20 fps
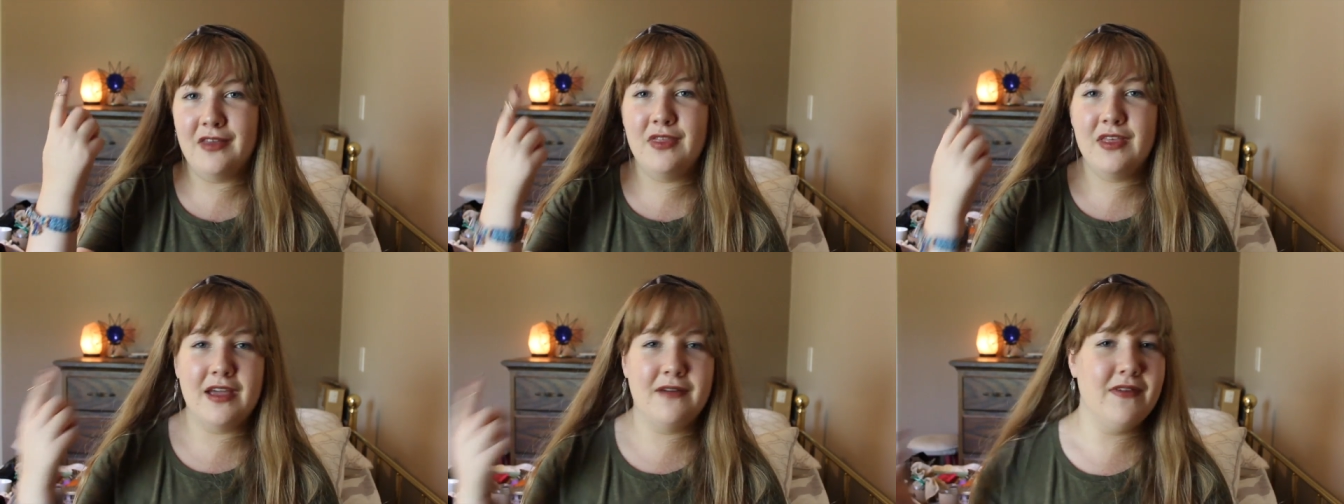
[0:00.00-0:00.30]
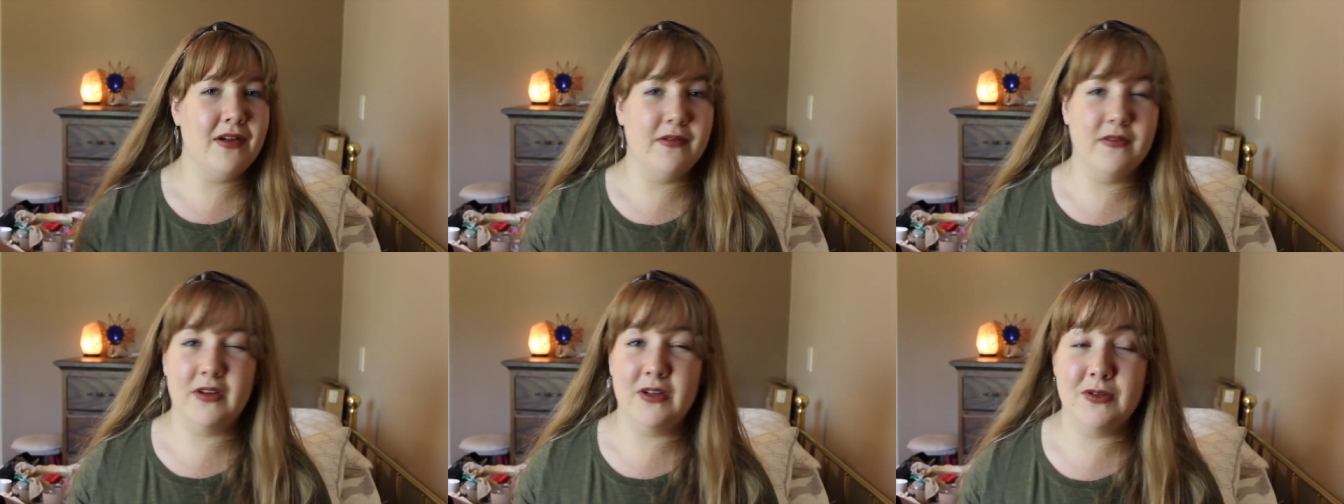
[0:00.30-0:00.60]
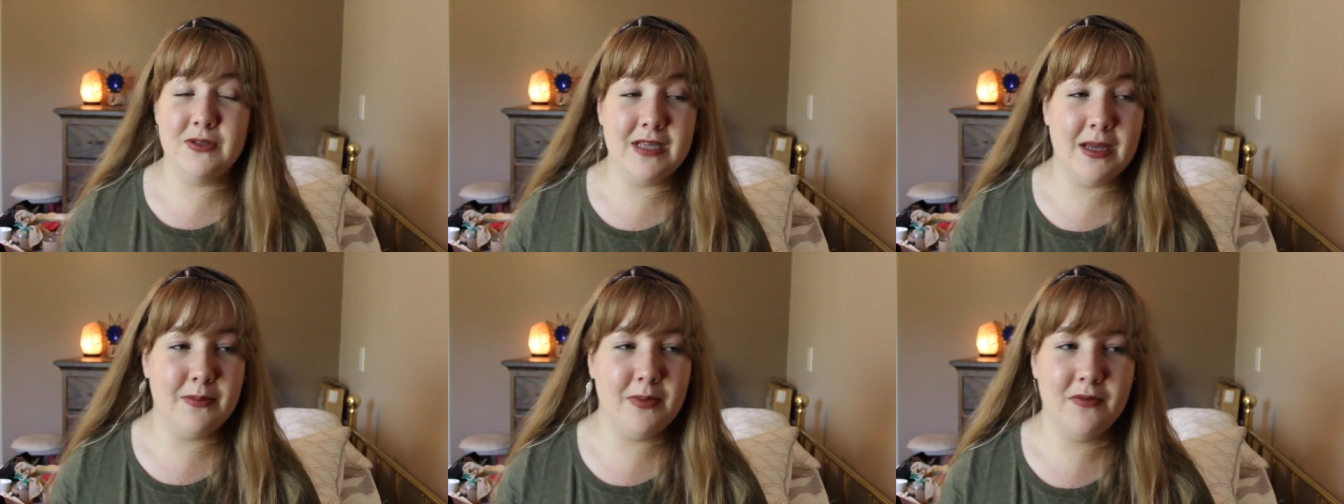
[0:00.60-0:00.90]
I think I've never
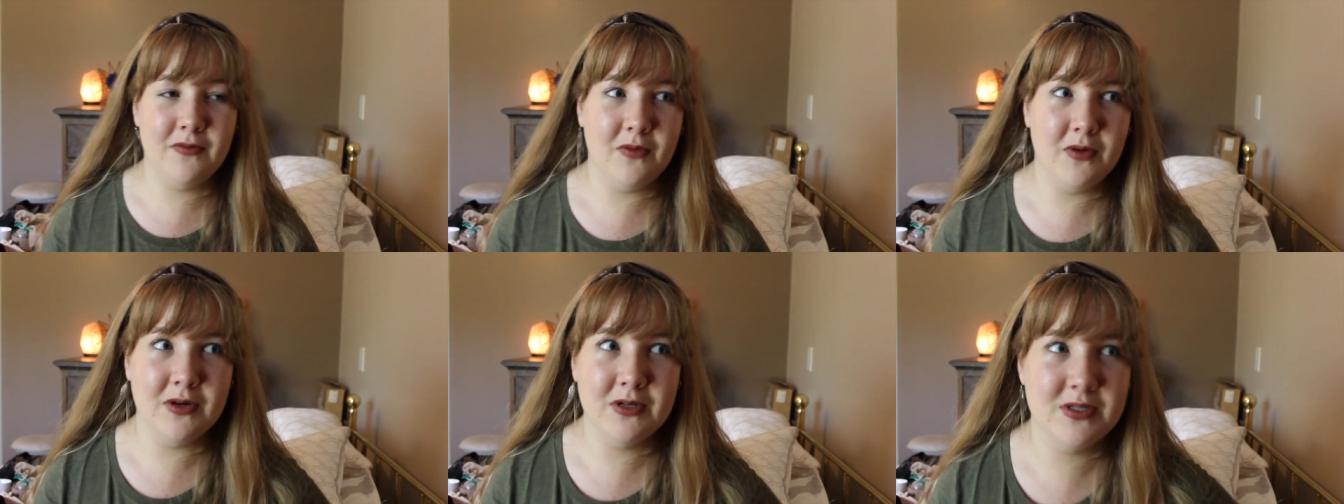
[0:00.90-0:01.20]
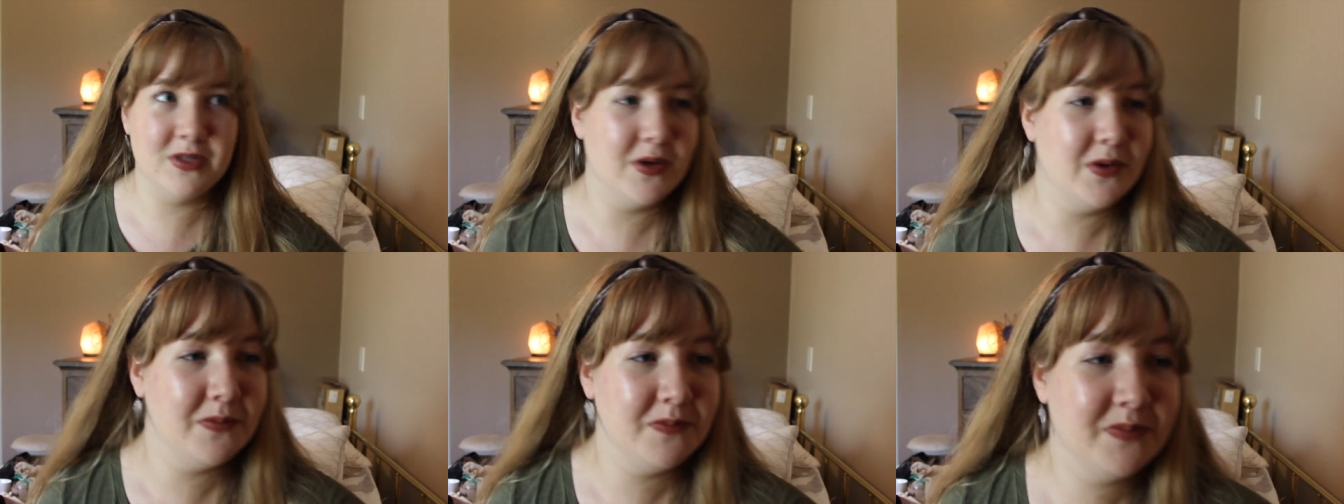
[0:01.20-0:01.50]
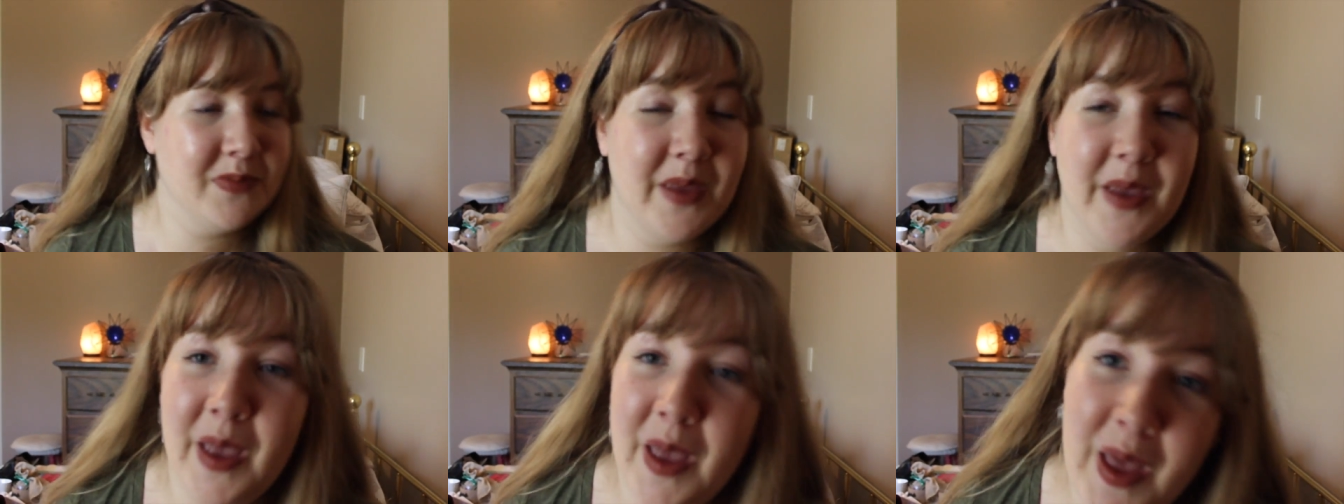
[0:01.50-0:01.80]
used that before, so
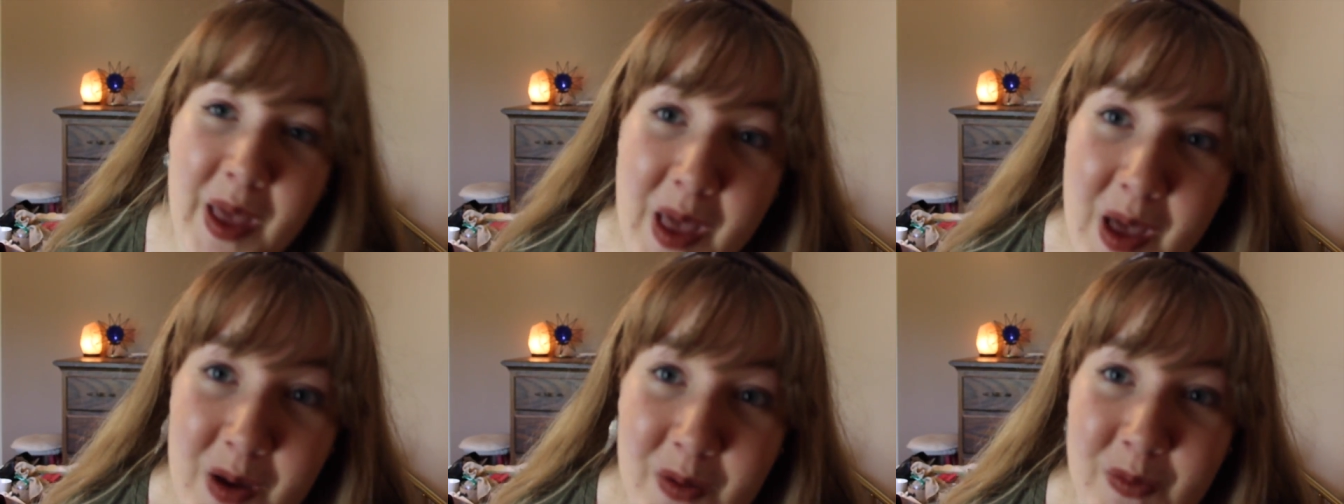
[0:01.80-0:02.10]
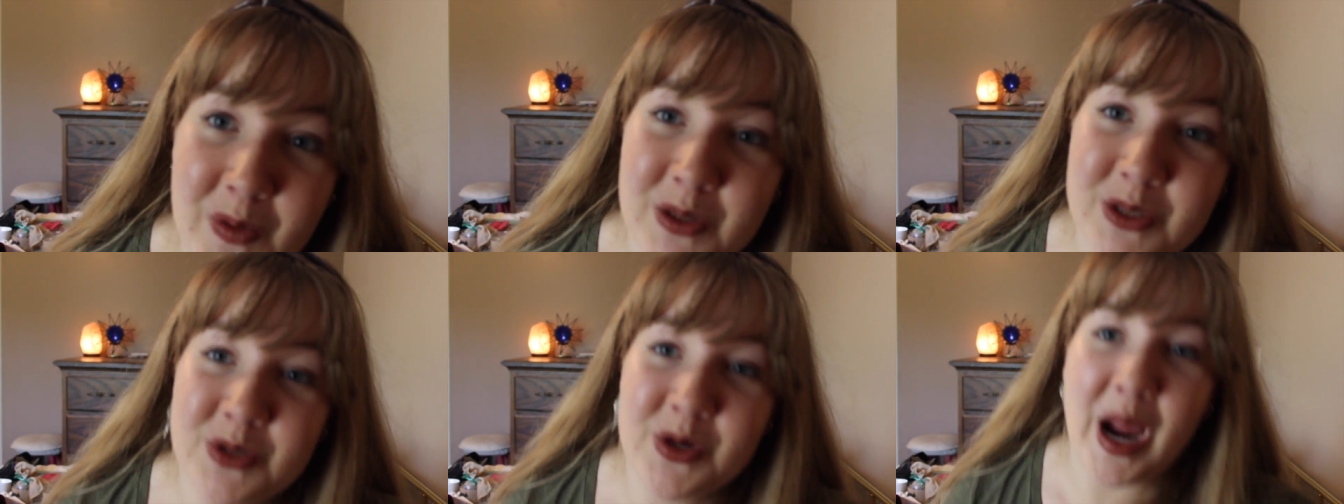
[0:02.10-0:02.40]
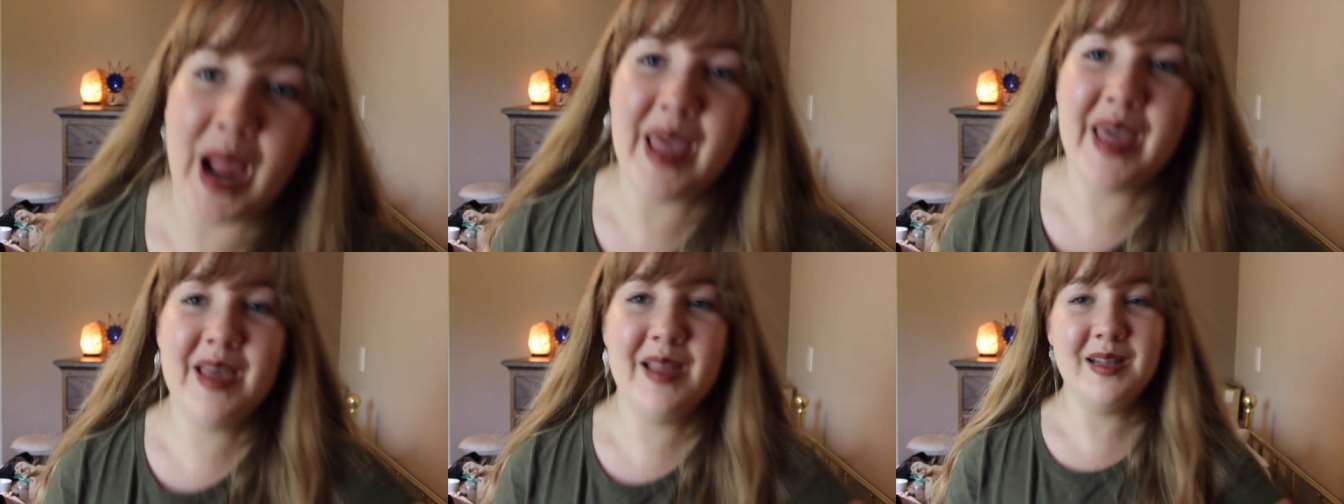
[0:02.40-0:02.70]
we'll
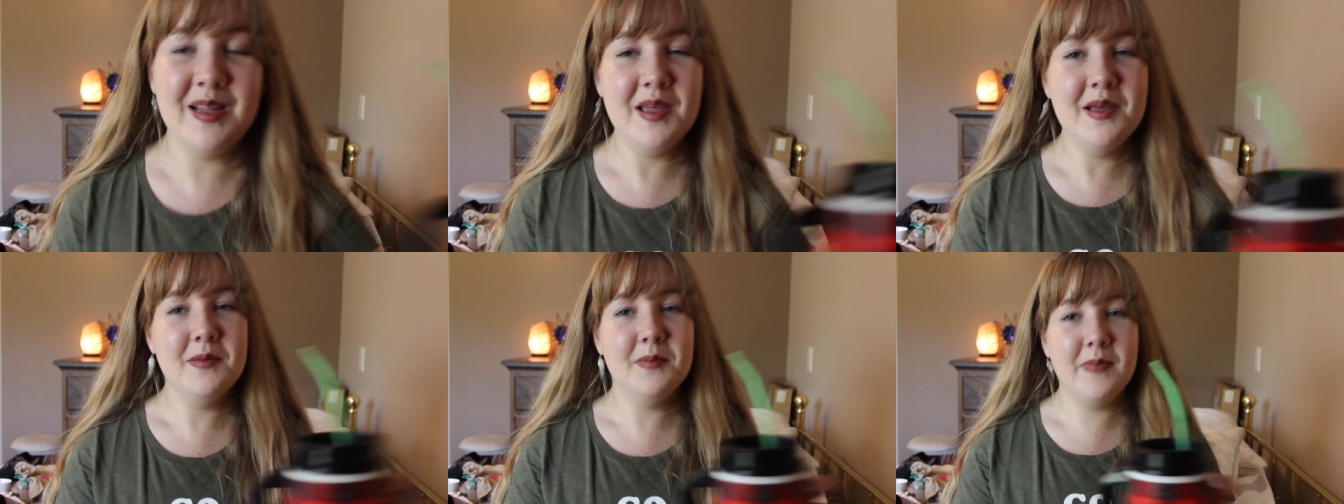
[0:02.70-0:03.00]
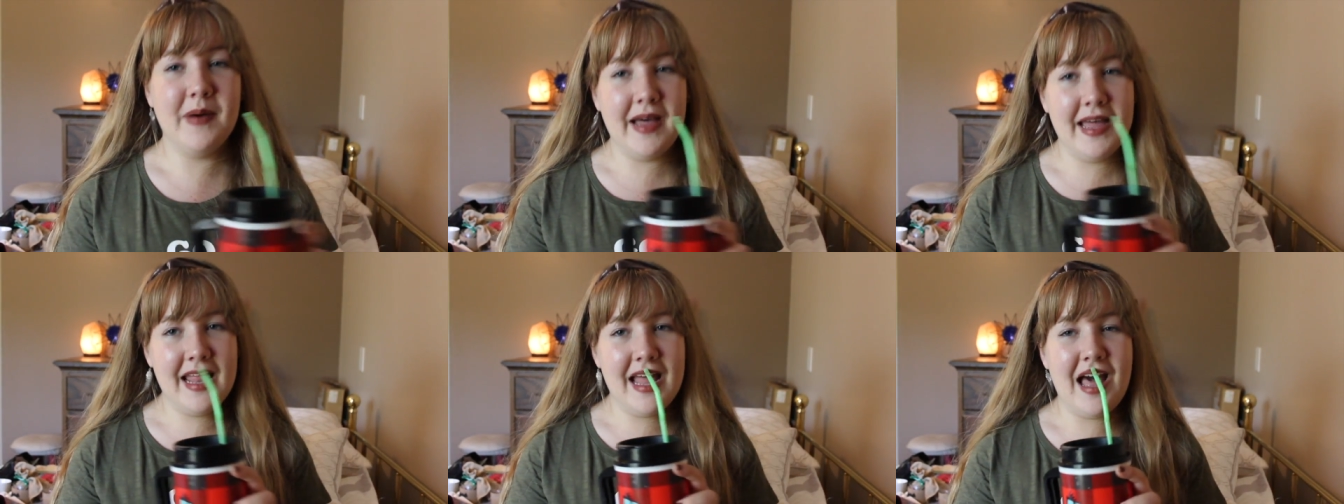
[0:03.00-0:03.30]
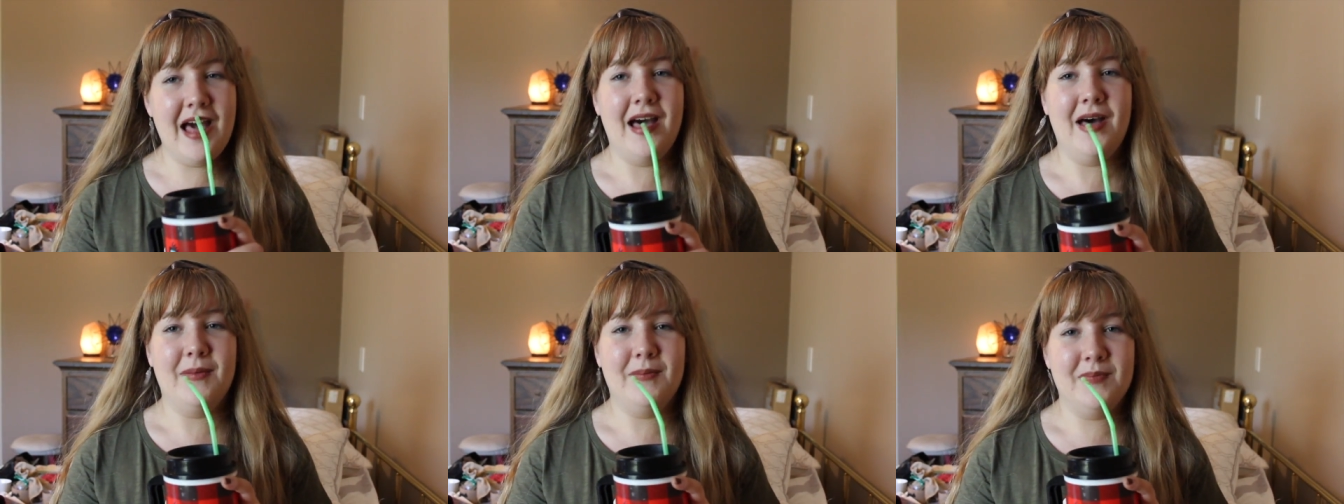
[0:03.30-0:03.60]
try it.
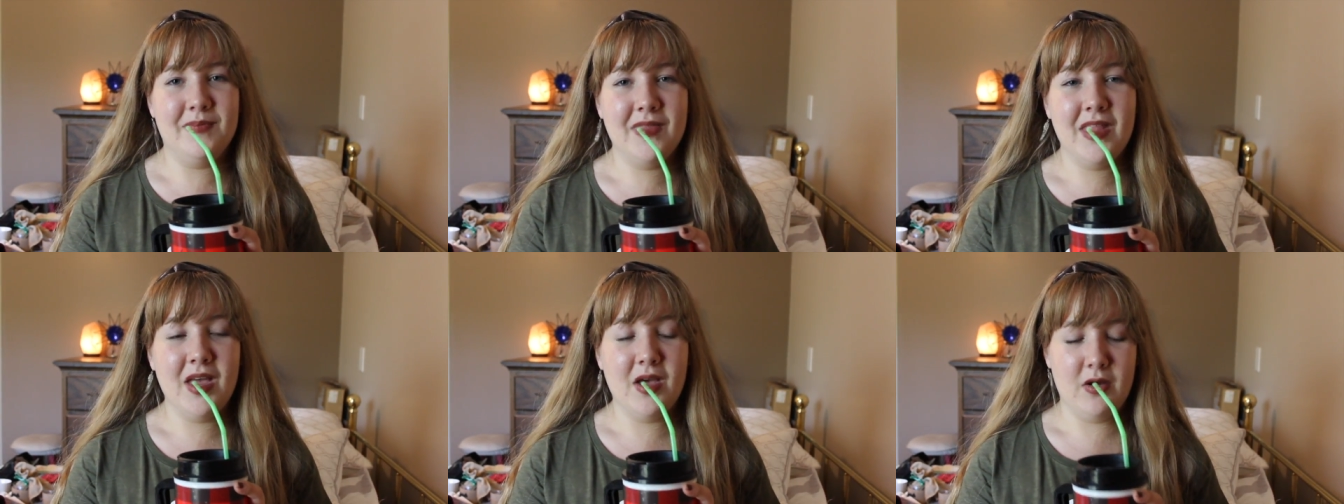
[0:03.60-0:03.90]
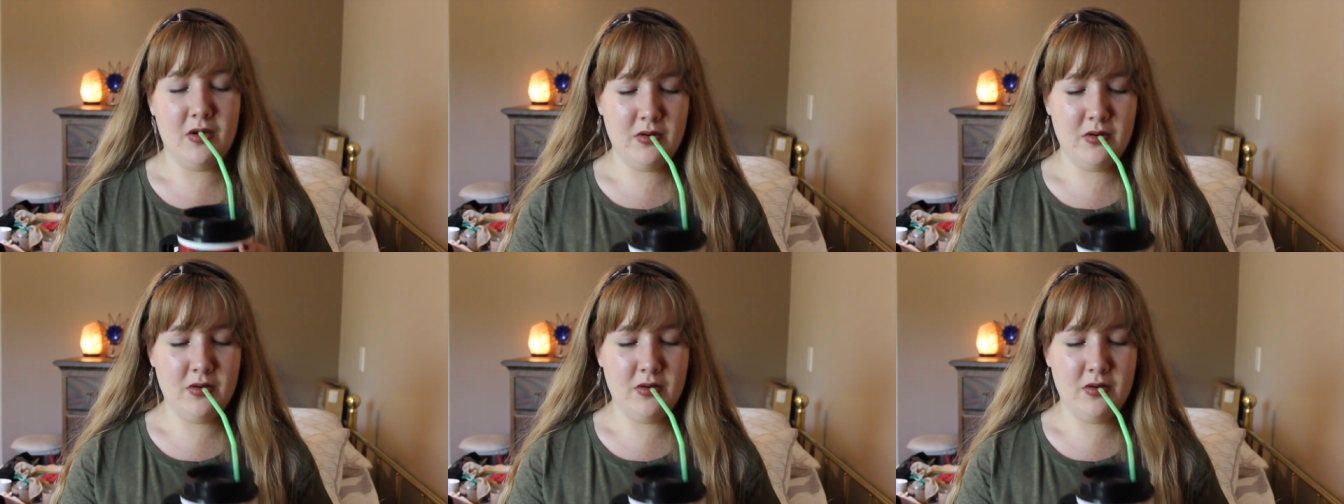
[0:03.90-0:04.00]
But, um,